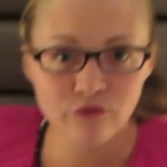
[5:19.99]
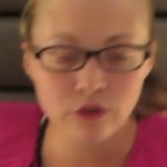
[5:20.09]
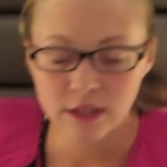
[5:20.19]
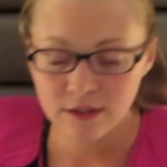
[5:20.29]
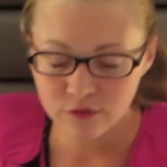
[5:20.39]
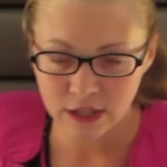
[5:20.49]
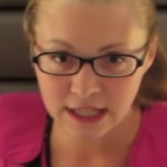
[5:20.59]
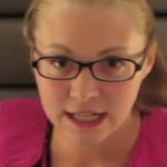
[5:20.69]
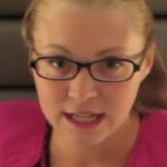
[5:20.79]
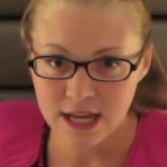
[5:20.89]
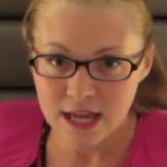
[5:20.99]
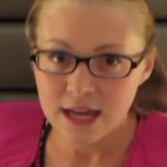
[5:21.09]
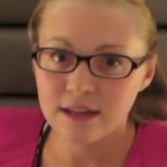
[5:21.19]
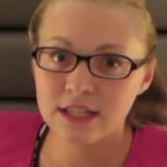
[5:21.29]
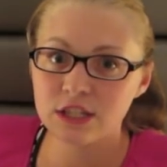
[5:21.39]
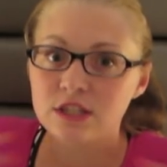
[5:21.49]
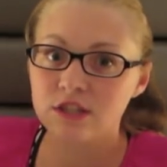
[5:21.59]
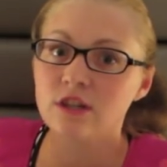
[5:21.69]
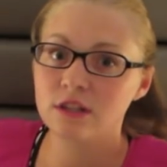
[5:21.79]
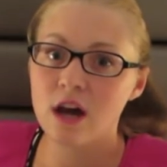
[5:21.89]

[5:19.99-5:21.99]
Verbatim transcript: fully inflated. And then to start the